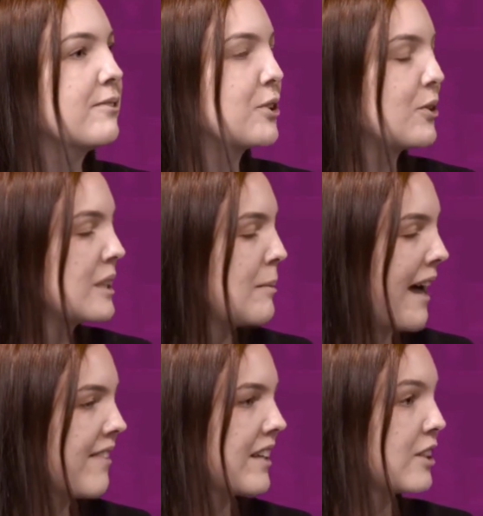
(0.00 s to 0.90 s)
We've talked
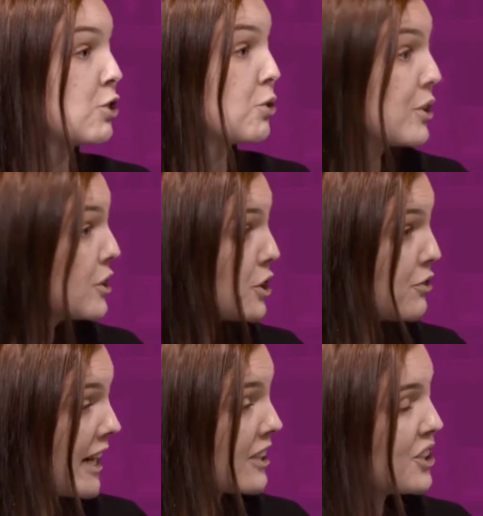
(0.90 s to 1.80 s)
about the shorter
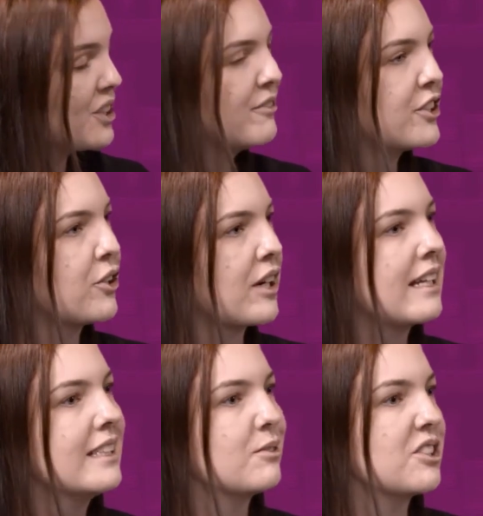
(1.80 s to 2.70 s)
duration of
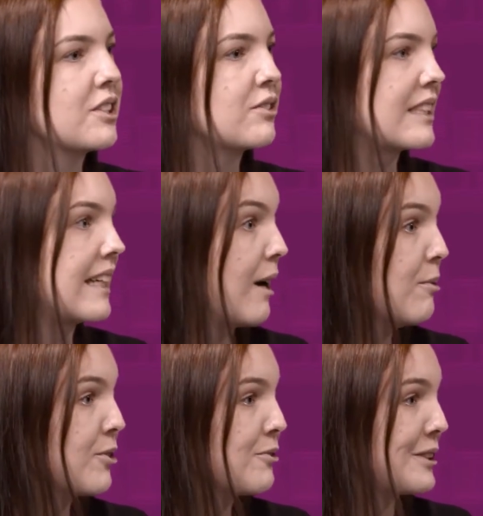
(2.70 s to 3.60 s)
degrees, which is really
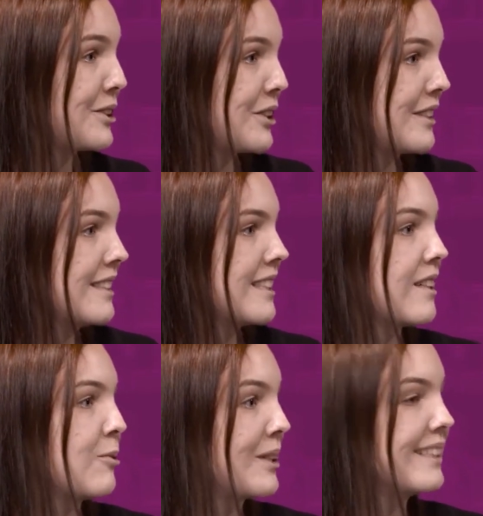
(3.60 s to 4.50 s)
helpful for students
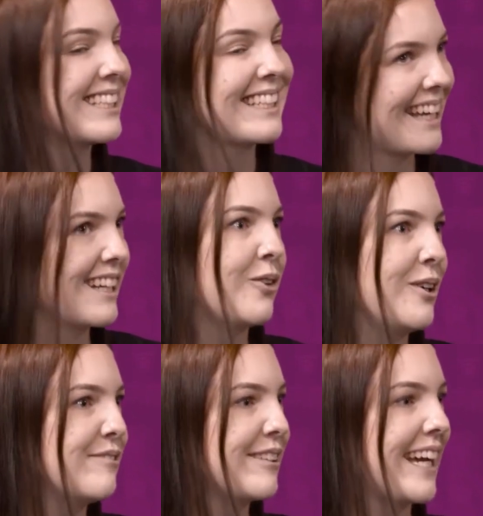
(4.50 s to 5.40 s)
that are wanting to get a
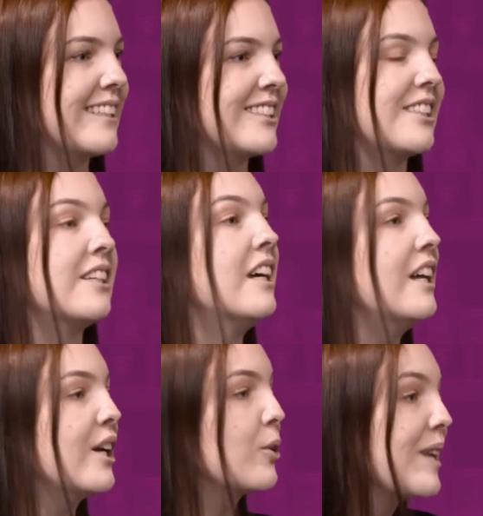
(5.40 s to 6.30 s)
qualification
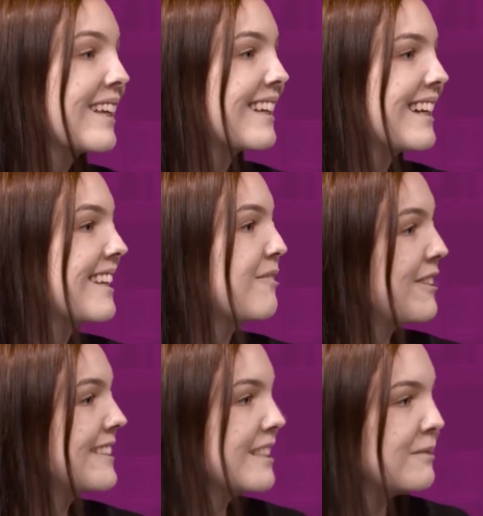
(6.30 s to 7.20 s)
quickly that
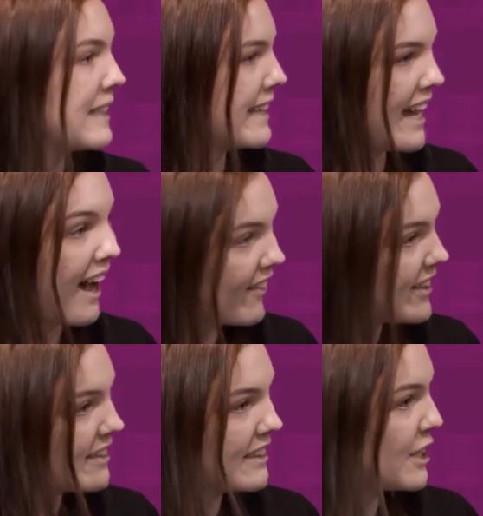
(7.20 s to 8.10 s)
fits in with their
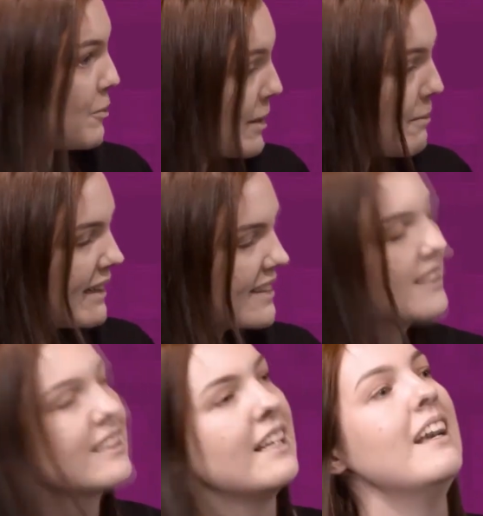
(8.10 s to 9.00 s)
other
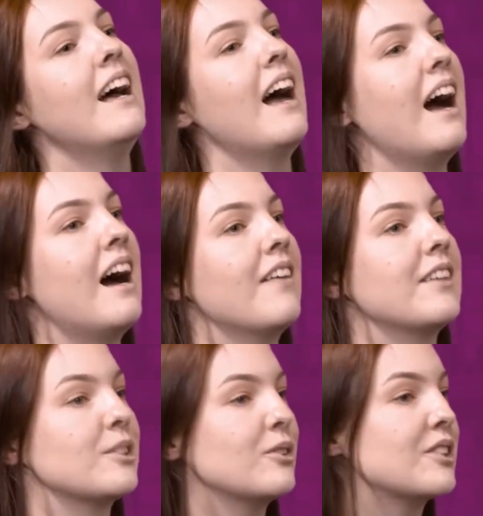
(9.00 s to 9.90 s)
commitments.
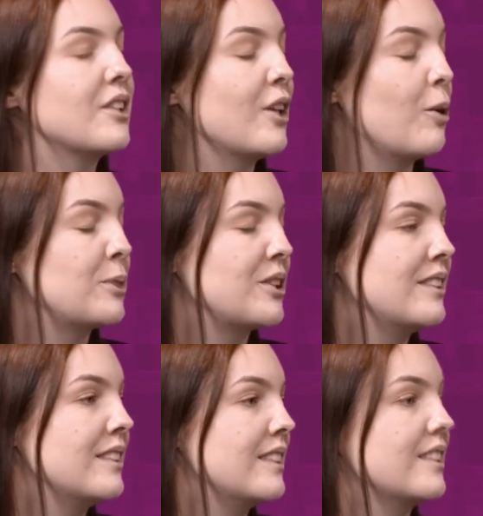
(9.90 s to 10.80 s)
There's also the
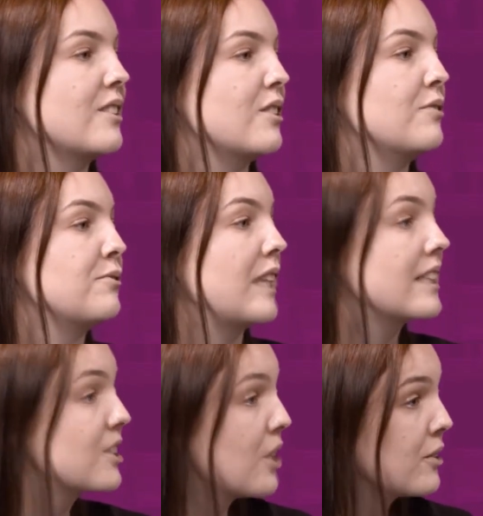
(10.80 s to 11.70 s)
options of
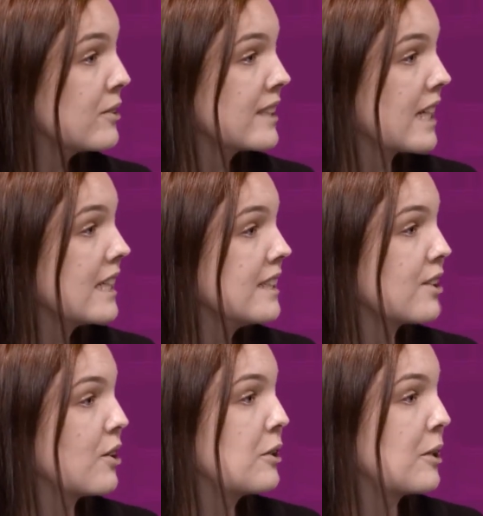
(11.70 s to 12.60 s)
external study,
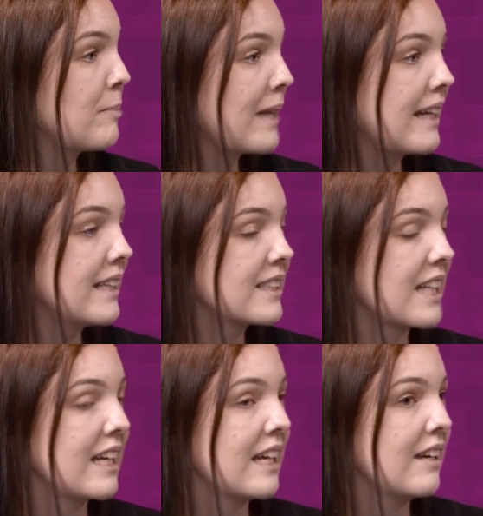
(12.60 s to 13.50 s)
so completing
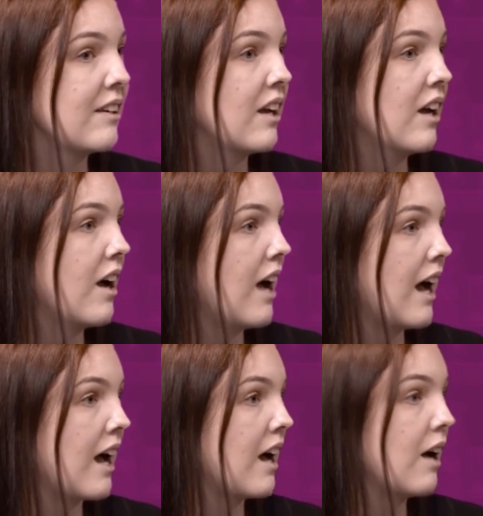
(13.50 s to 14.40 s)
study
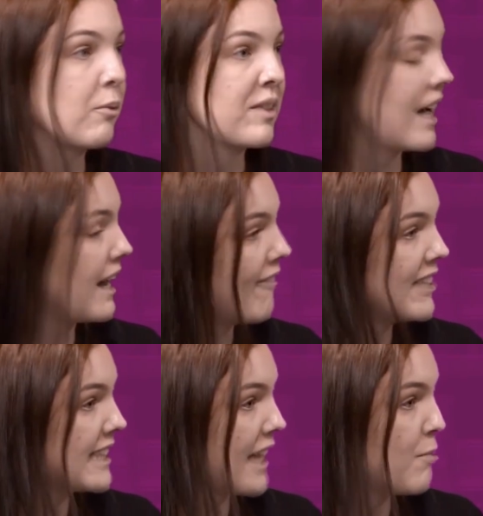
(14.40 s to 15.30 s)
without
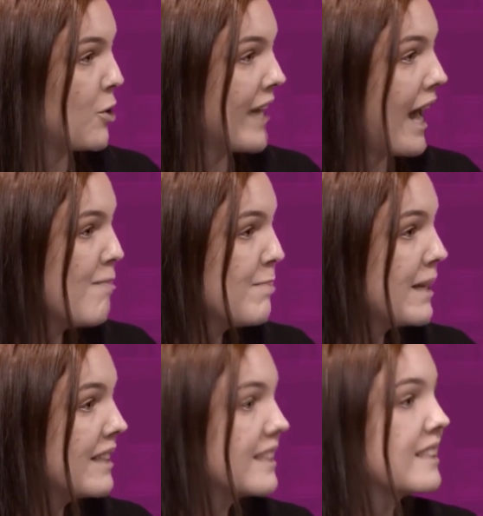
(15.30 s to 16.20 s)
having to come on
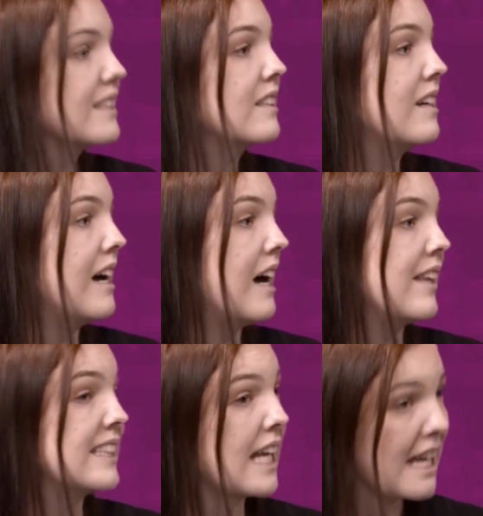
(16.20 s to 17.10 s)
campus.
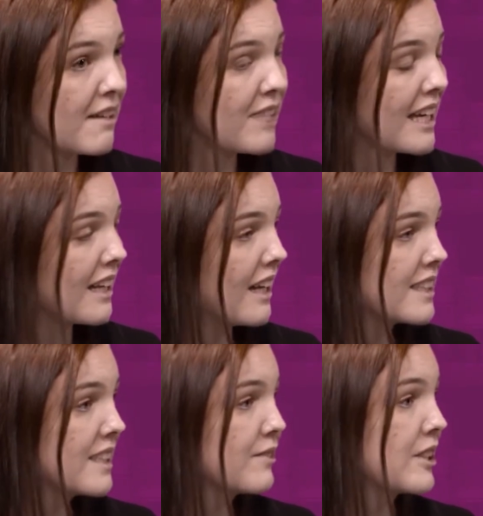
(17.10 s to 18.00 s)
There's evening
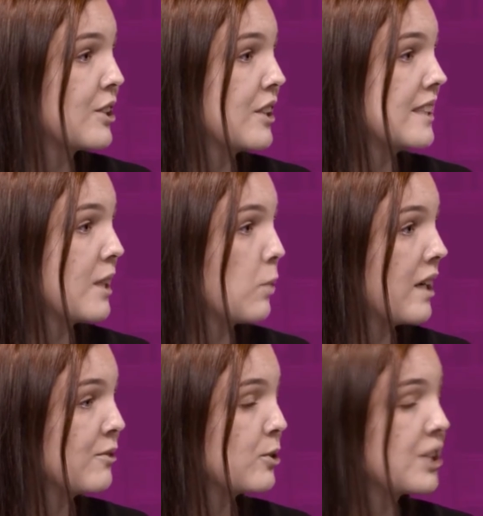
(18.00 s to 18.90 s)
classes for students that
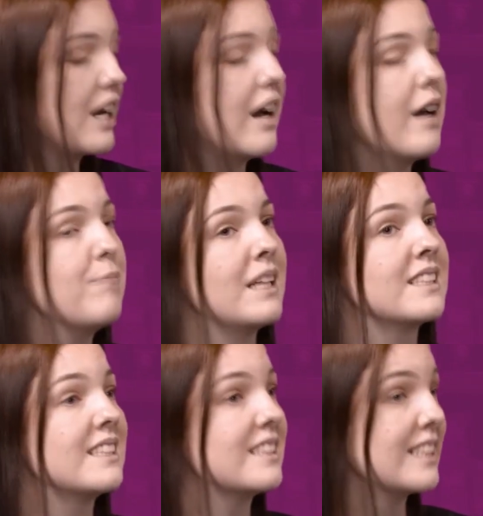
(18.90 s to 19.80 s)
work full time.
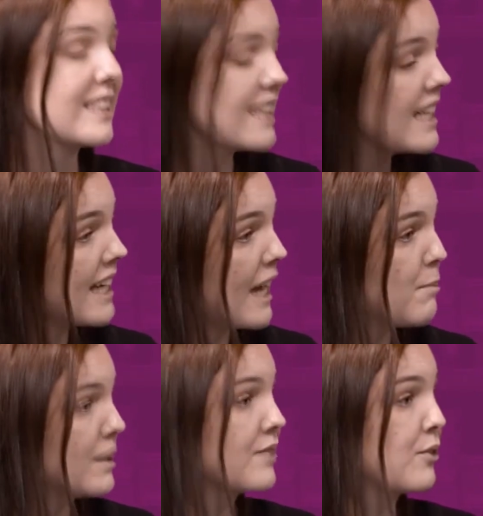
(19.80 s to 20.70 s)
There's the city
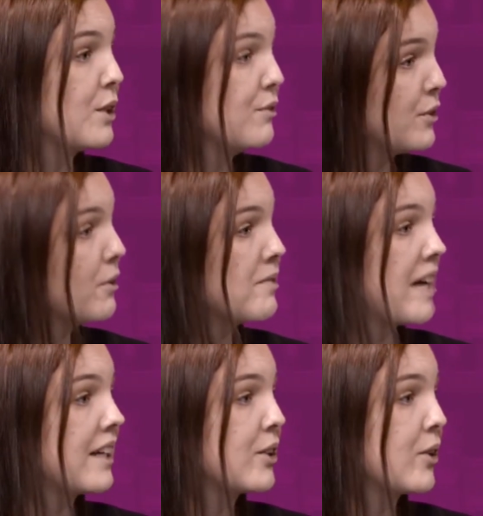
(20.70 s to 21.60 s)
campus for a few
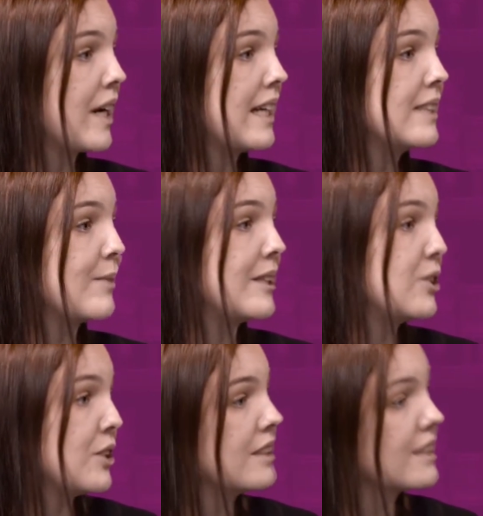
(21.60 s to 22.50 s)
of our degrees where
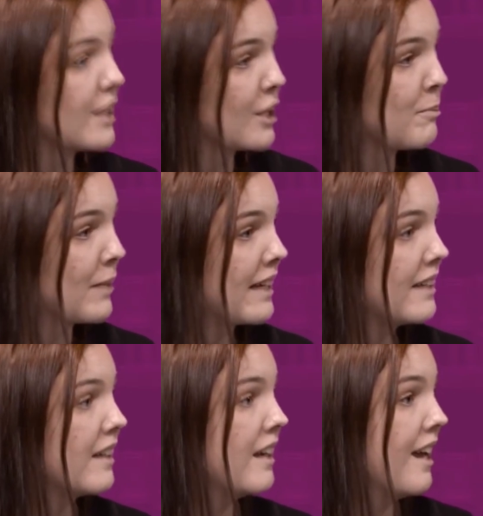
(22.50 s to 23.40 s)
students can
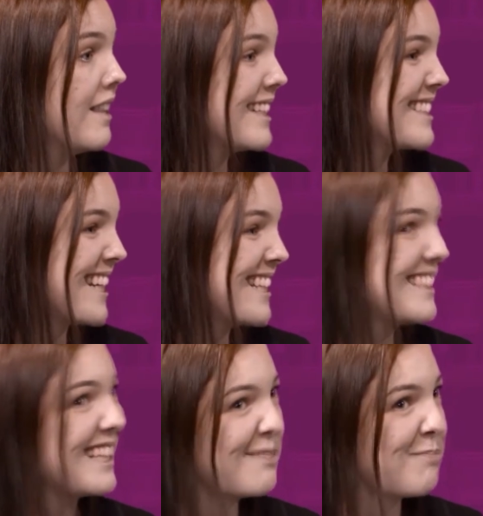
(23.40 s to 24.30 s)
complete their
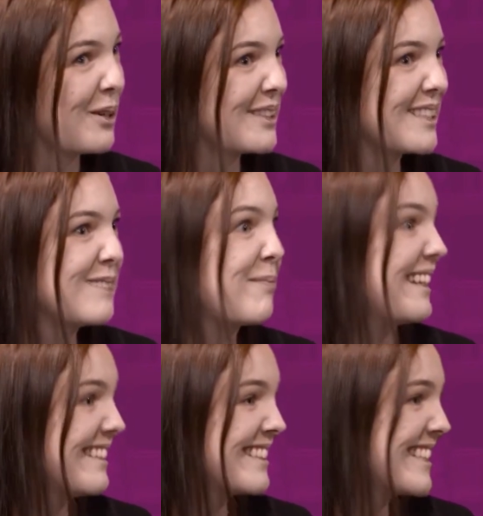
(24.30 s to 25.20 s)
studies in person but
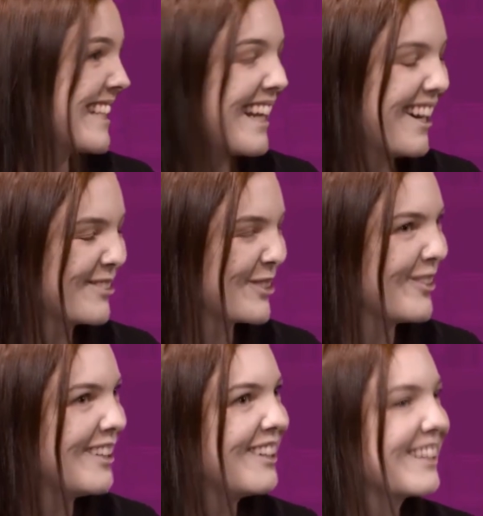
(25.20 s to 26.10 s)
in the city after
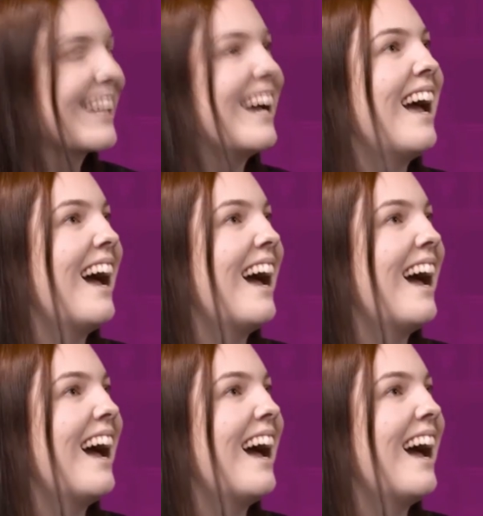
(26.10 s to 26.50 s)
work.